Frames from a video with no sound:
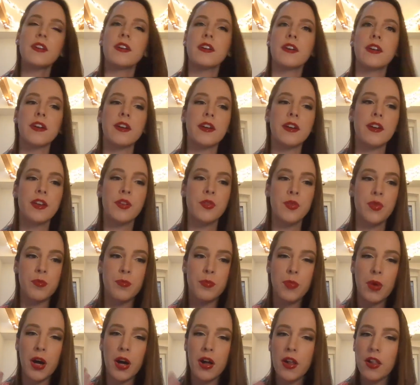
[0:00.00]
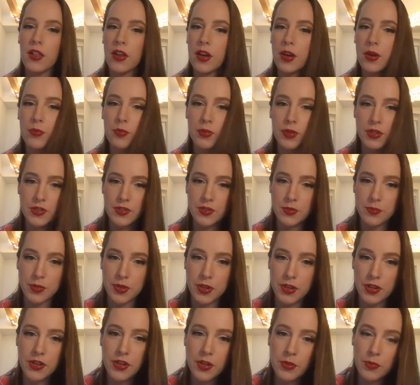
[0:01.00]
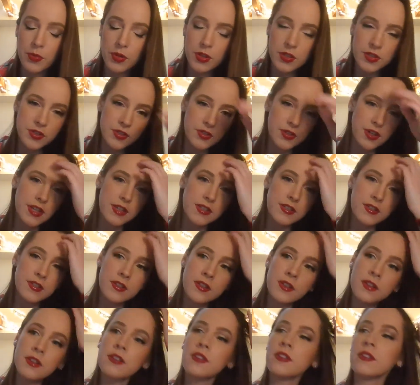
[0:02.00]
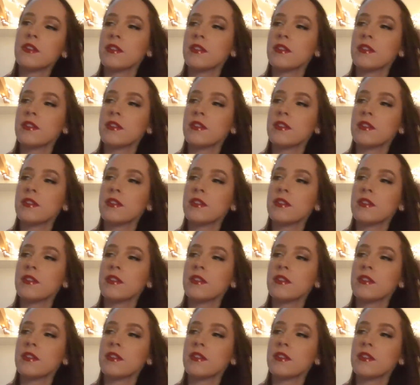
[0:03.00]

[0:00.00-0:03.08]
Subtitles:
It would ball up once you put on your moisturizer.